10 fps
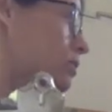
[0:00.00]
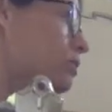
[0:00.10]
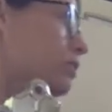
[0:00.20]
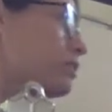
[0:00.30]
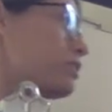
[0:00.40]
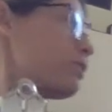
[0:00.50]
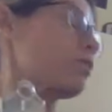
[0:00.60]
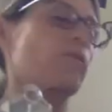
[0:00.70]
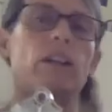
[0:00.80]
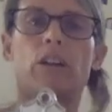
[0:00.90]
So let's look
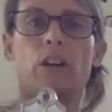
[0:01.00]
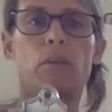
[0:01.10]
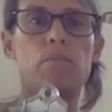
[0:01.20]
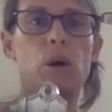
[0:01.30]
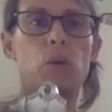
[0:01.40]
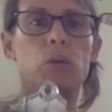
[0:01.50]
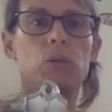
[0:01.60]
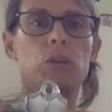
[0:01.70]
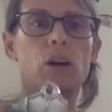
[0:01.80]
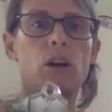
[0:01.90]
over here at our
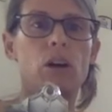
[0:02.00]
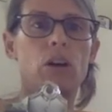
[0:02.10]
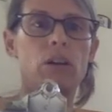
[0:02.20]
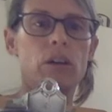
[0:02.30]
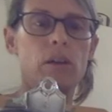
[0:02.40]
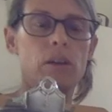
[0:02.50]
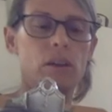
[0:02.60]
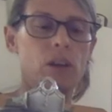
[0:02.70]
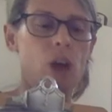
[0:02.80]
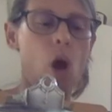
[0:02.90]
bone card.
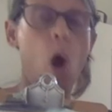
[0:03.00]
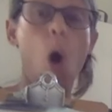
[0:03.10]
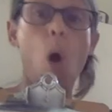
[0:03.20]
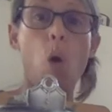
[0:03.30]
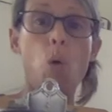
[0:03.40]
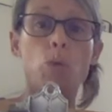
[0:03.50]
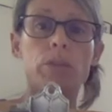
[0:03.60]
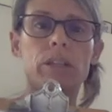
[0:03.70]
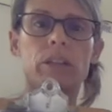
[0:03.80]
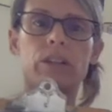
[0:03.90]
N o.
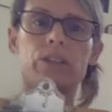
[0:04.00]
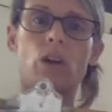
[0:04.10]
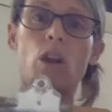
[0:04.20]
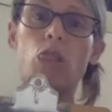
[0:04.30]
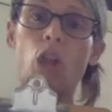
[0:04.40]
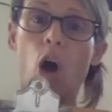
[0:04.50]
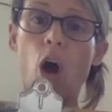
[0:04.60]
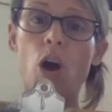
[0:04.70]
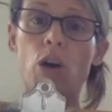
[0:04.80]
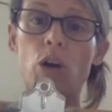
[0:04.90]
It is our
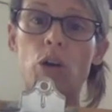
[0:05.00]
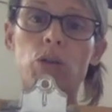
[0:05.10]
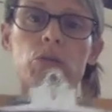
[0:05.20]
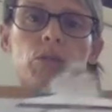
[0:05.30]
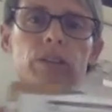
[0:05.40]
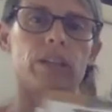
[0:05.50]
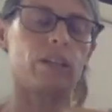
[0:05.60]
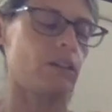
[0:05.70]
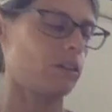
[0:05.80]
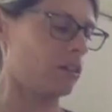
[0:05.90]
long o over
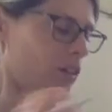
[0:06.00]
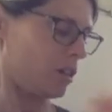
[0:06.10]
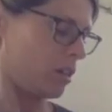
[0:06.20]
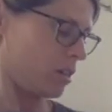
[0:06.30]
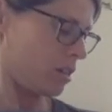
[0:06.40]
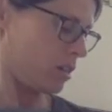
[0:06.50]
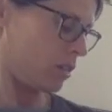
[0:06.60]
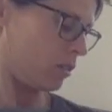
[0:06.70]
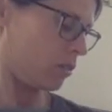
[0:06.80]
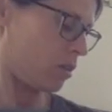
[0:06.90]
here.
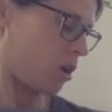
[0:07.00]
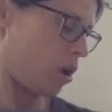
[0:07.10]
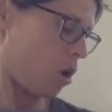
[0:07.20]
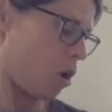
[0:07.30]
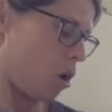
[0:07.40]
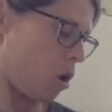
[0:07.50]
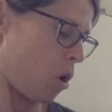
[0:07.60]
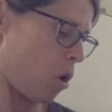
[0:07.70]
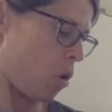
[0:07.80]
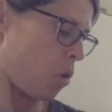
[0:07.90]
So n
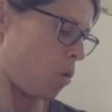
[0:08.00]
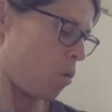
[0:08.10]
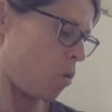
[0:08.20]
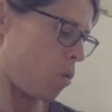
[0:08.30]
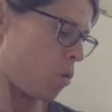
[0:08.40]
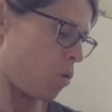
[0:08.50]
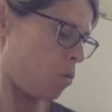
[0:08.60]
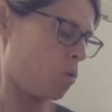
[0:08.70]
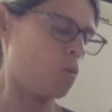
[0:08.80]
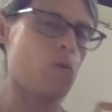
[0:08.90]
o.
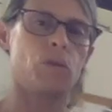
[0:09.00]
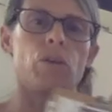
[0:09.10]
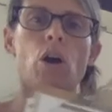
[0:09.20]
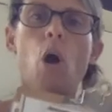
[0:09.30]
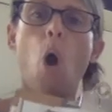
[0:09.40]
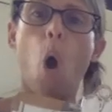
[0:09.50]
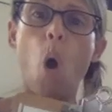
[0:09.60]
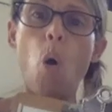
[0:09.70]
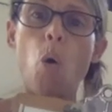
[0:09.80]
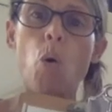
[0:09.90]
N
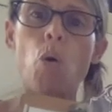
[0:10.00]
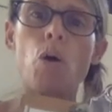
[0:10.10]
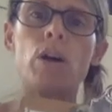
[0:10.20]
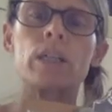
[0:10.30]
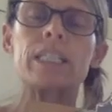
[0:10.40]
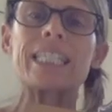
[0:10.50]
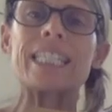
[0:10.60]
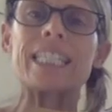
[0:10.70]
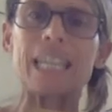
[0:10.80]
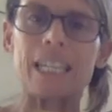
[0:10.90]
o.
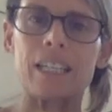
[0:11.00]
T.